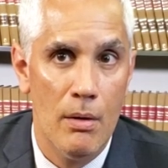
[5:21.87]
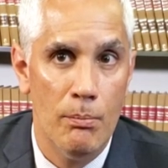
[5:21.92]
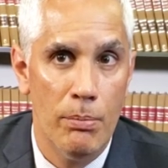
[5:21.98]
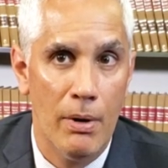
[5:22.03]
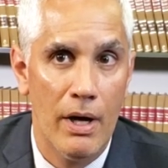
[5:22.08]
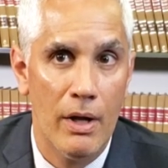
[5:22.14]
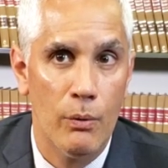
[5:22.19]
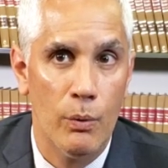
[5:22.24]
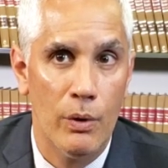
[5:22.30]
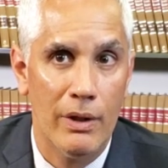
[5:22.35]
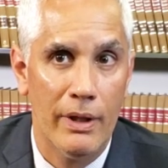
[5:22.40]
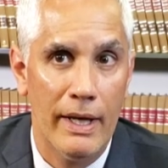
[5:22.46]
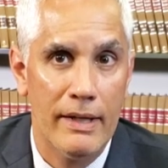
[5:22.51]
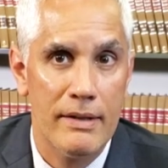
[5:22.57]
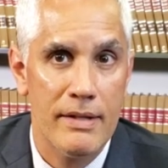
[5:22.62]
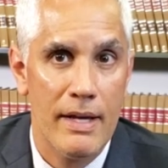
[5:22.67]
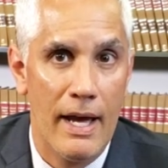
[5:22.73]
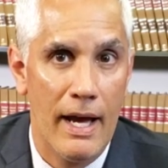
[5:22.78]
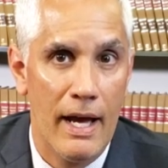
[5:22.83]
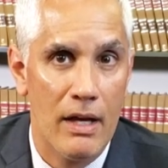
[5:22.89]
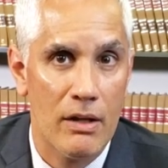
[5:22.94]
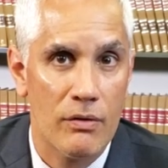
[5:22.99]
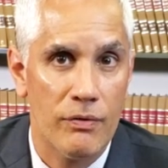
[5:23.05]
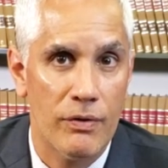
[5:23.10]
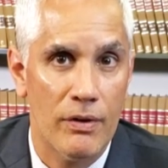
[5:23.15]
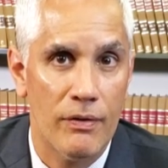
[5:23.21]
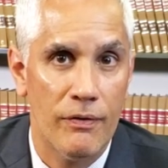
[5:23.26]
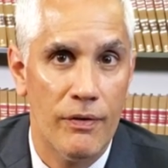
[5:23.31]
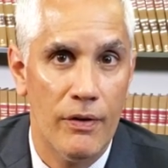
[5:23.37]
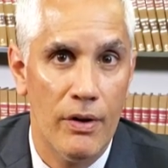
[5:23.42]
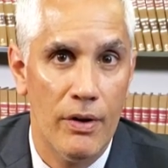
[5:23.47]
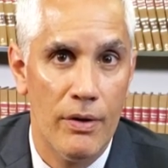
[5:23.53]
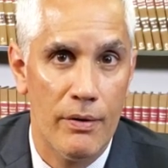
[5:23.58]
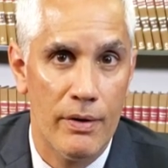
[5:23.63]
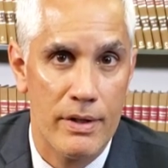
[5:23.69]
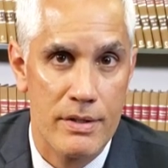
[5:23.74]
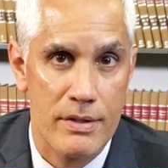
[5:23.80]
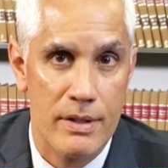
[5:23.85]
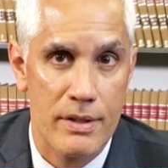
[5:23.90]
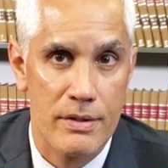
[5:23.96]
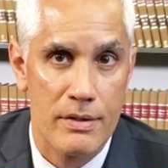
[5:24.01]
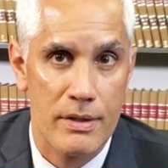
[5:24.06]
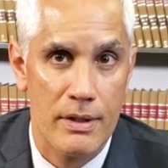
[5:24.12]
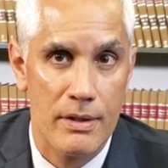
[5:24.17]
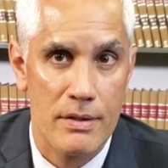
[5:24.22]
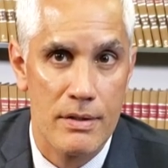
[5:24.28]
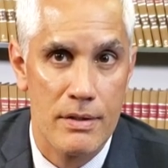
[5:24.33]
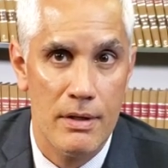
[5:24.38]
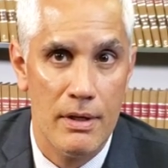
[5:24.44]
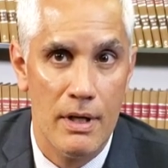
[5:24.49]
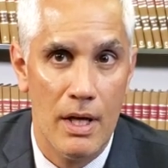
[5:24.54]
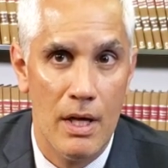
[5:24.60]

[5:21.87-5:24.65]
but would like to ask for further assistance